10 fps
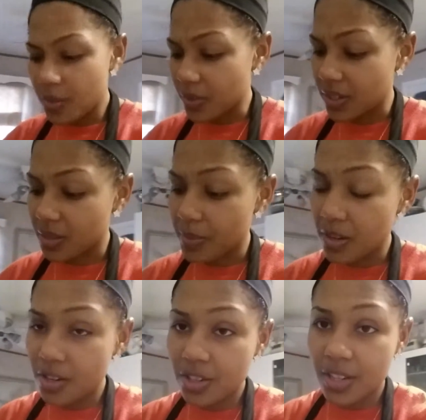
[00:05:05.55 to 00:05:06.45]
bit with the
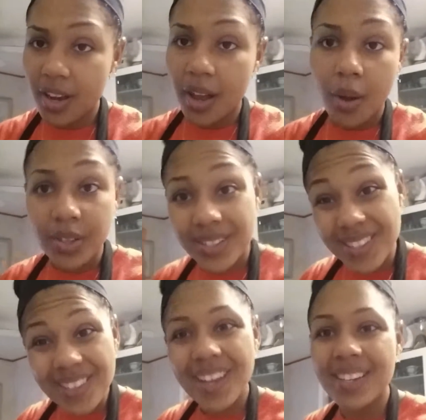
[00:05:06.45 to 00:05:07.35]
spinach.
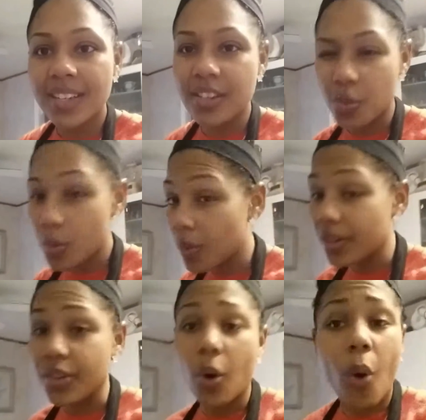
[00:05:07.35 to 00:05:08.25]
Still not done yet. We
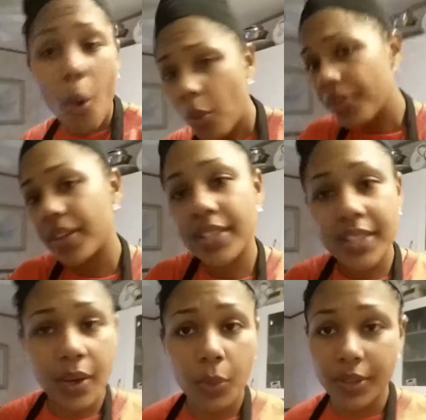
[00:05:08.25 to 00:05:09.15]
want the whole thing
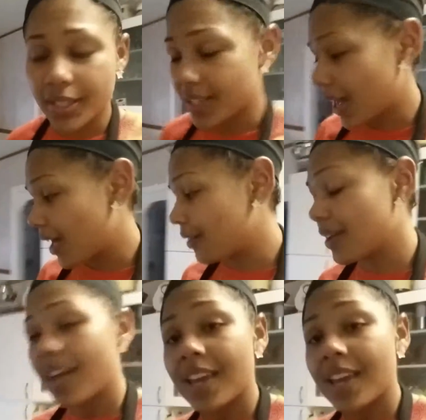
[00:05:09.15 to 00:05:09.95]
to get wilted down.